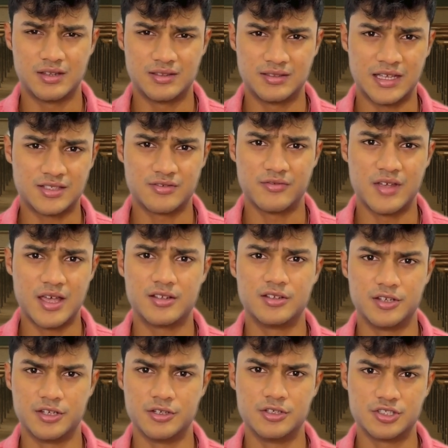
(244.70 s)
That's where
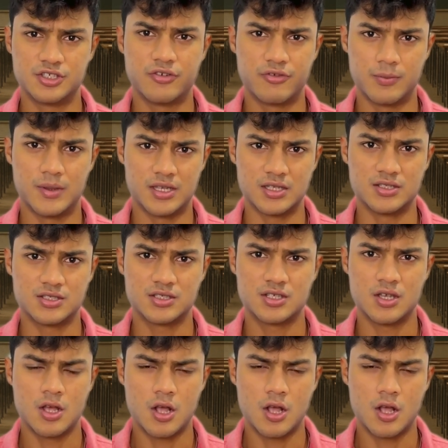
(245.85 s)
the real shift begins.